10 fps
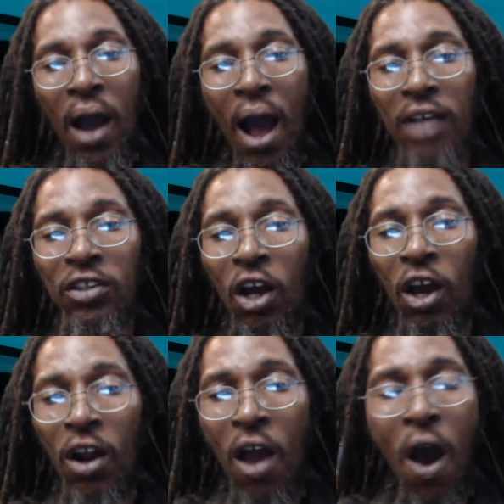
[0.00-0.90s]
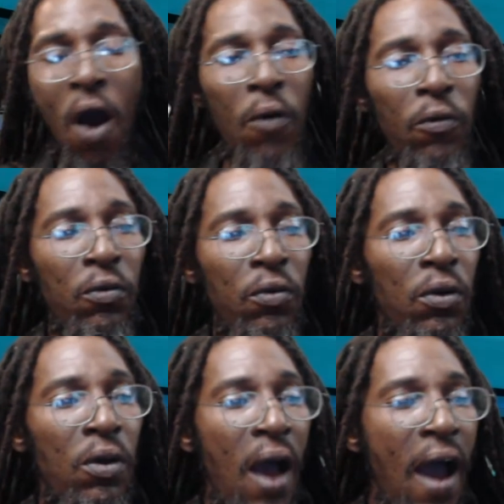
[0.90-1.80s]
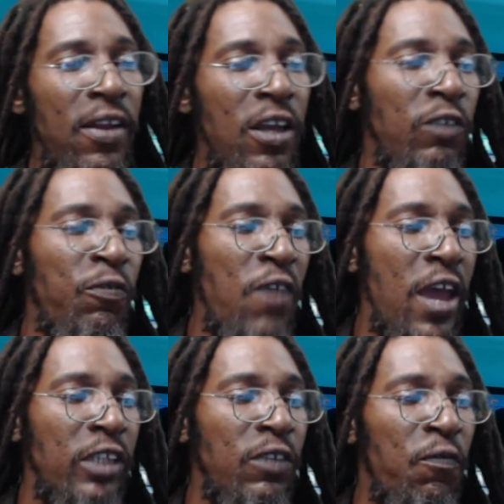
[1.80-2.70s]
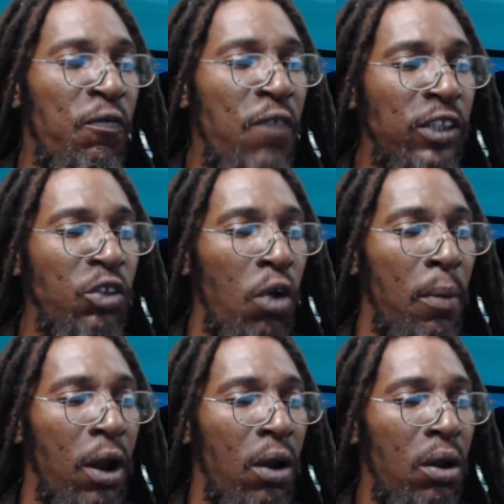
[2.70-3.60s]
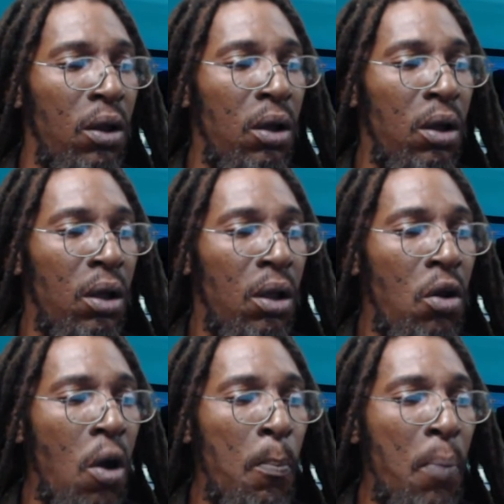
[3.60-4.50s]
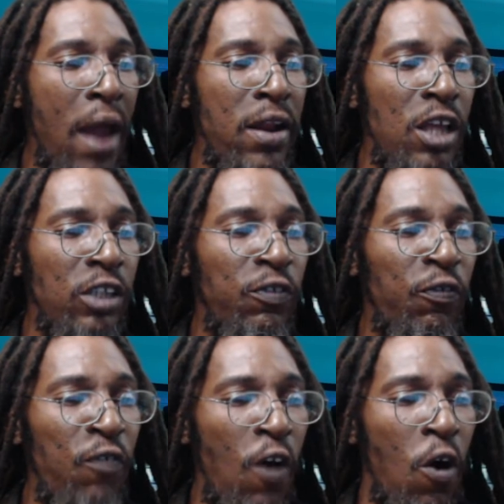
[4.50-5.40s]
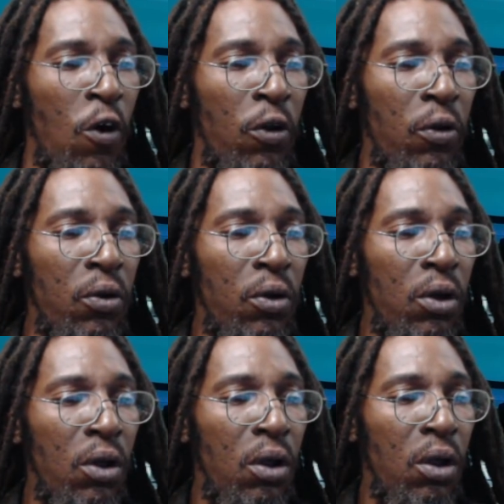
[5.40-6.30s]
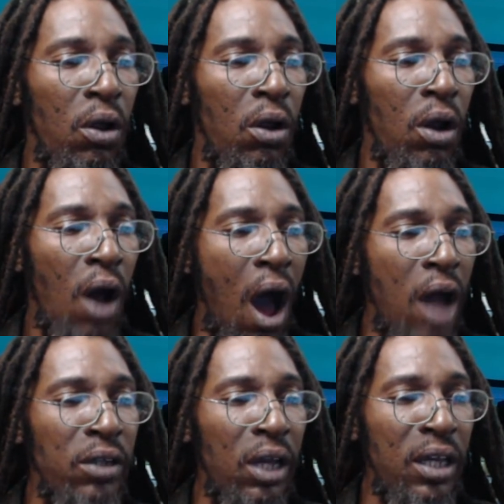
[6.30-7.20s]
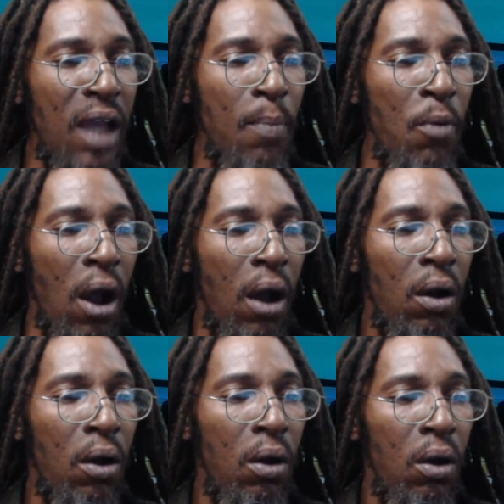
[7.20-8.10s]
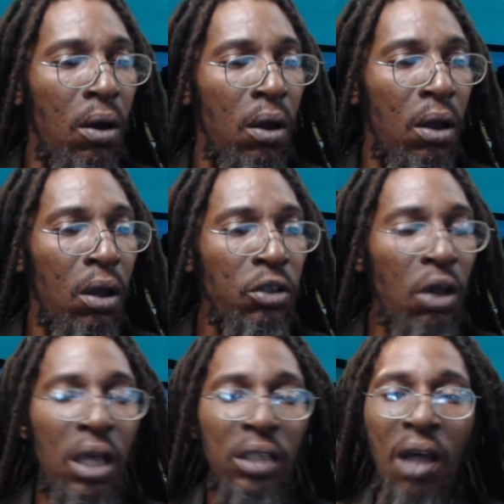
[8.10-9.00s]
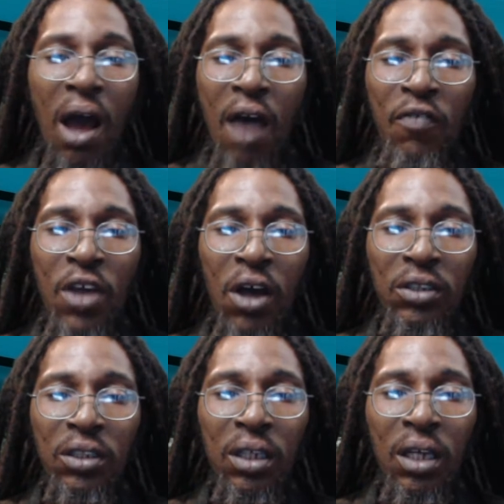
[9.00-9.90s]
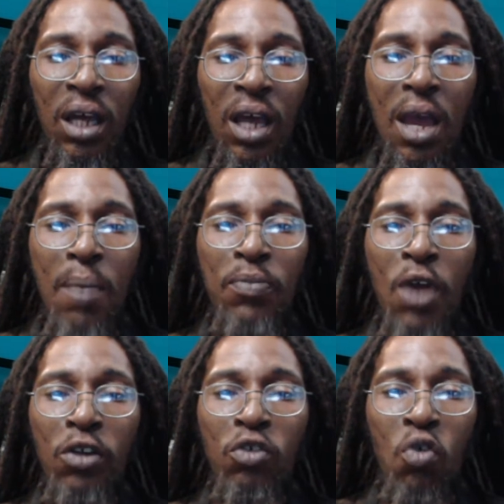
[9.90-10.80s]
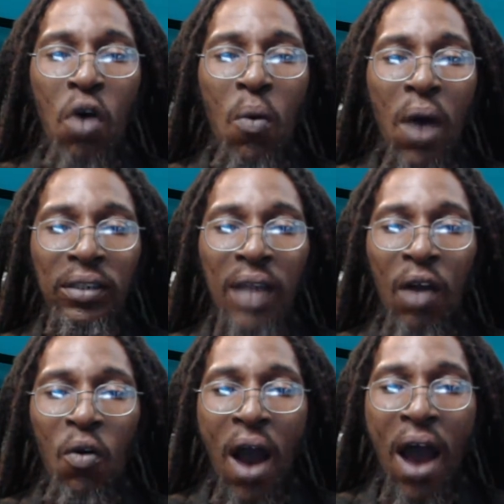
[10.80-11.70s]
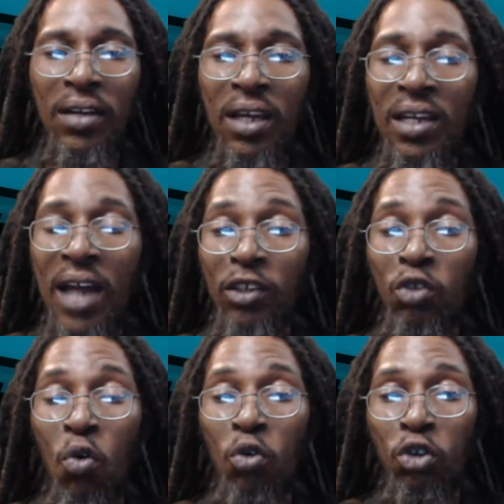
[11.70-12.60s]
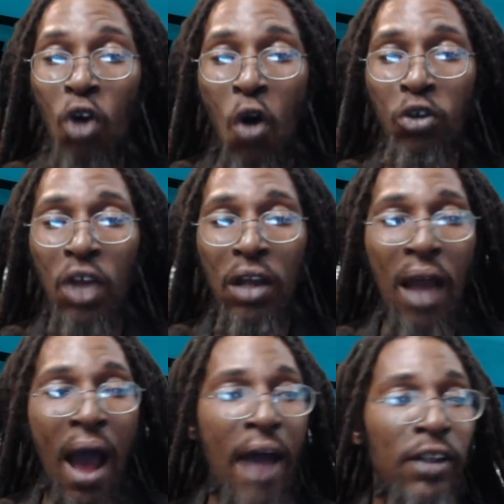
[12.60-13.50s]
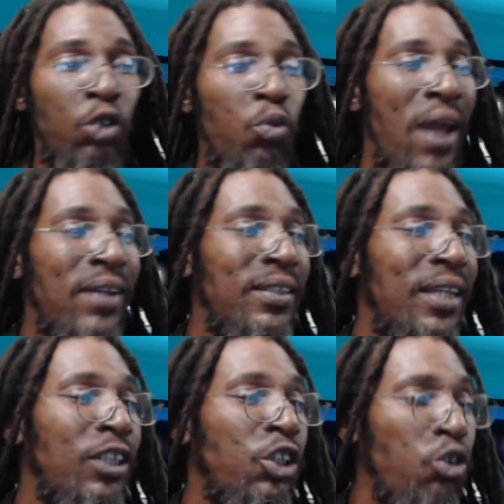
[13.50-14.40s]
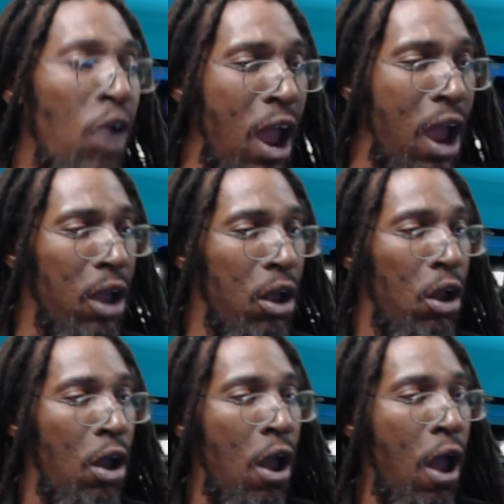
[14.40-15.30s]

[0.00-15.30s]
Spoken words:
because the clown had his face visible. Look on this fool on the camera. So it's obvious him not know what a go on in a 2023.